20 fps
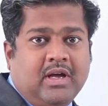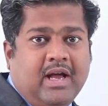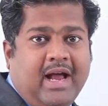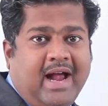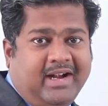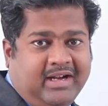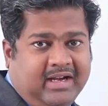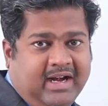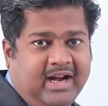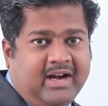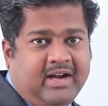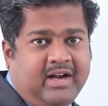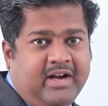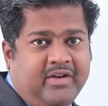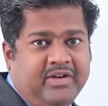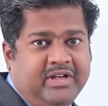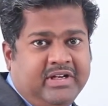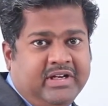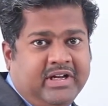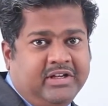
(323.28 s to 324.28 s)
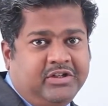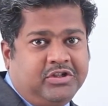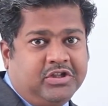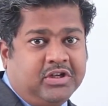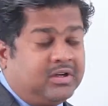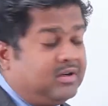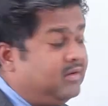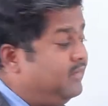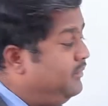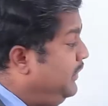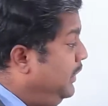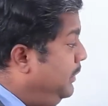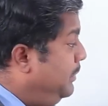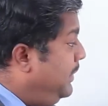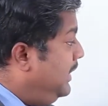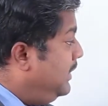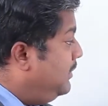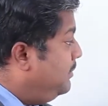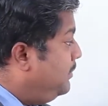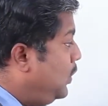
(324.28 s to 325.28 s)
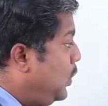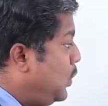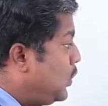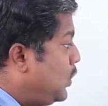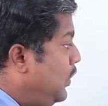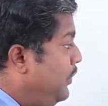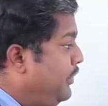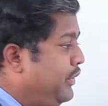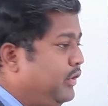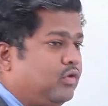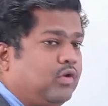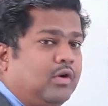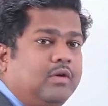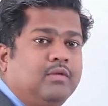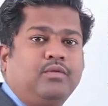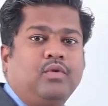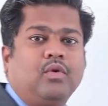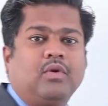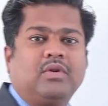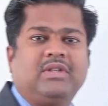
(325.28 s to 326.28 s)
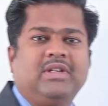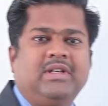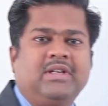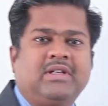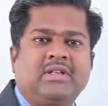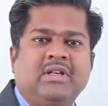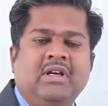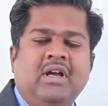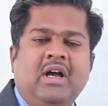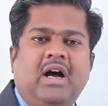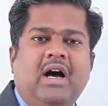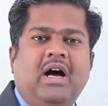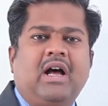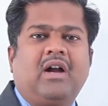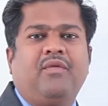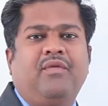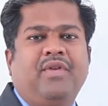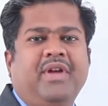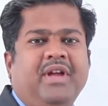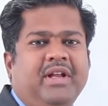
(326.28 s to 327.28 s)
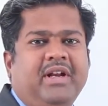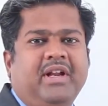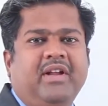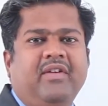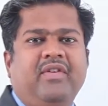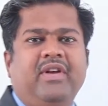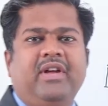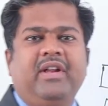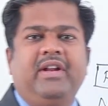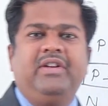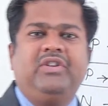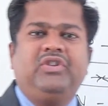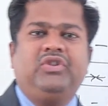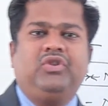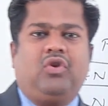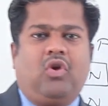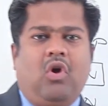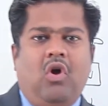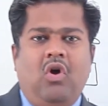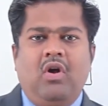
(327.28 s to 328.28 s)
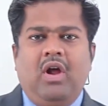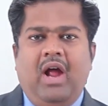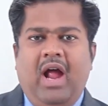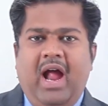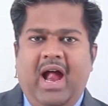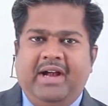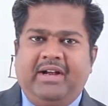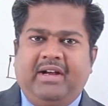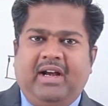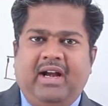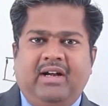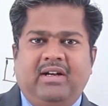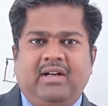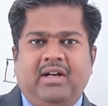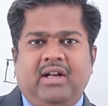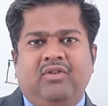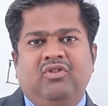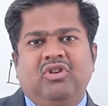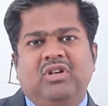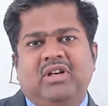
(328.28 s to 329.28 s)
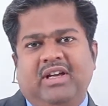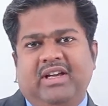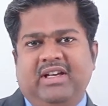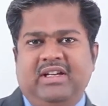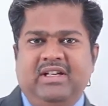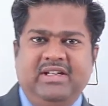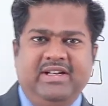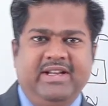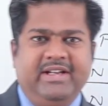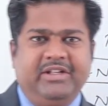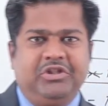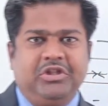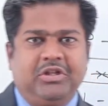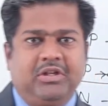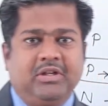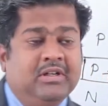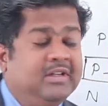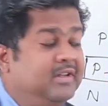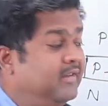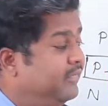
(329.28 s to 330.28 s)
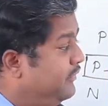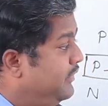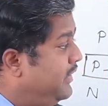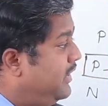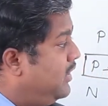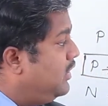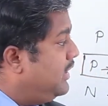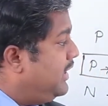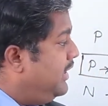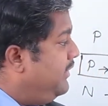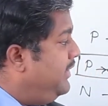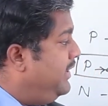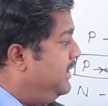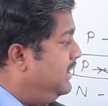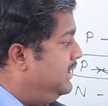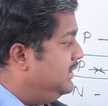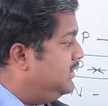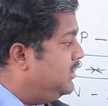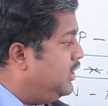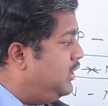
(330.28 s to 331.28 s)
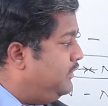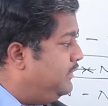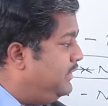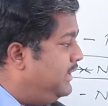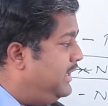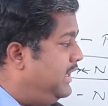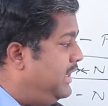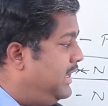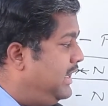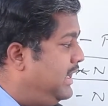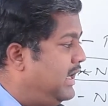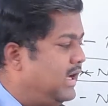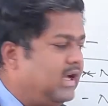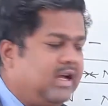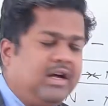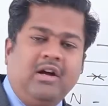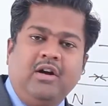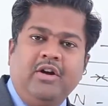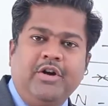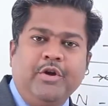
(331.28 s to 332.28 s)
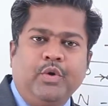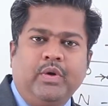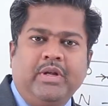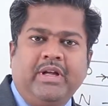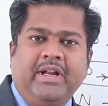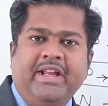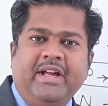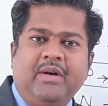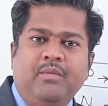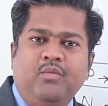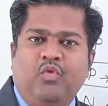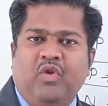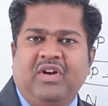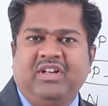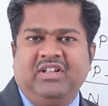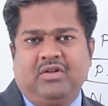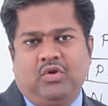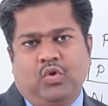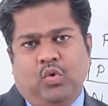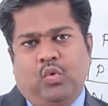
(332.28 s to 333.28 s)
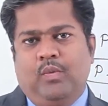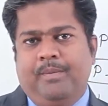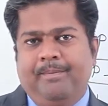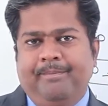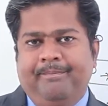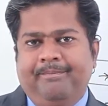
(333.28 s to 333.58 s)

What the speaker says: attractive in nature, but proton-neutron forces are very, very strong, attractive in nature. We got evidence of deuterium-1,2.